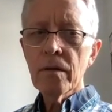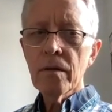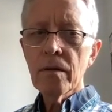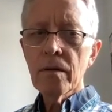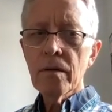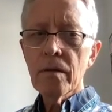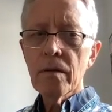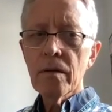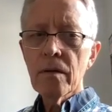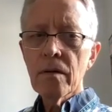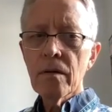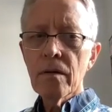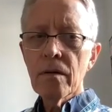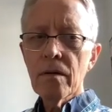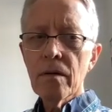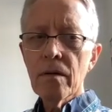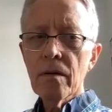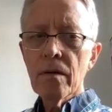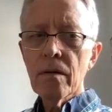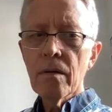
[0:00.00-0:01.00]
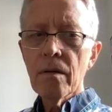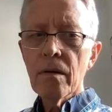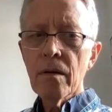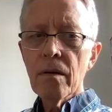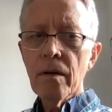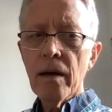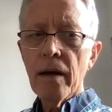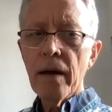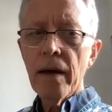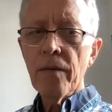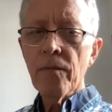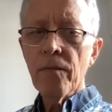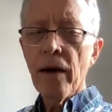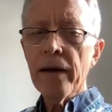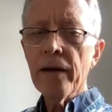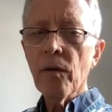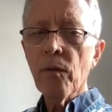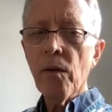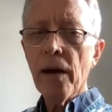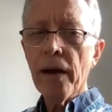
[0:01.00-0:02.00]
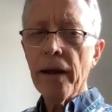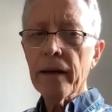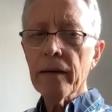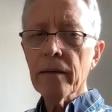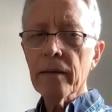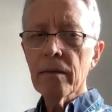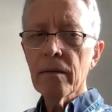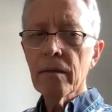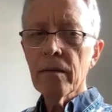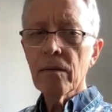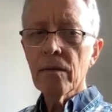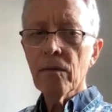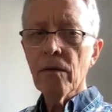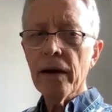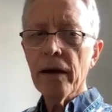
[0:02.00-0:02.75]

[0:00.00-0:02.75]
Right away. Right away. Yeah.